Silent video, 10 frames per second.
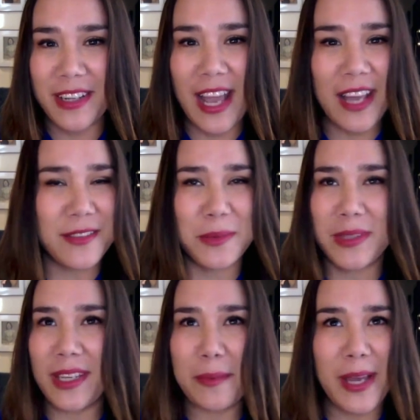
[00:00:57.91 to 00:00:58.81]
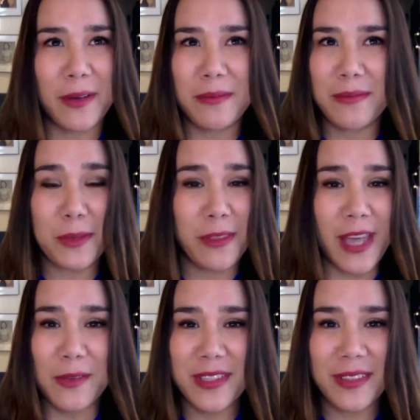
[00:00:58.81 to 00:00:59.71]
It has only about
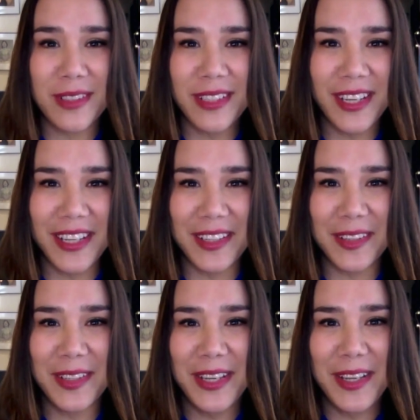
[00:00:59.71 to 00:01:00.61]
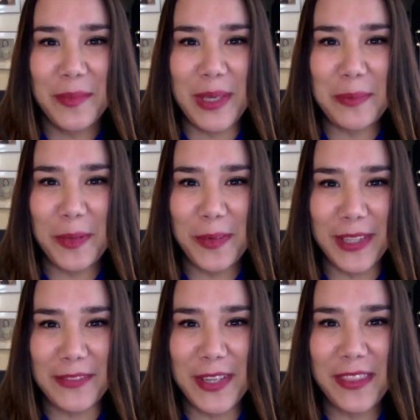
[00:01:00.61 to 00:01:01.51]
2000 uh, people
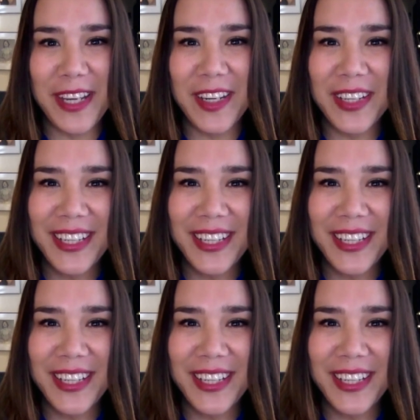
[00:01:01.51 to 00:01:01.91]
living there.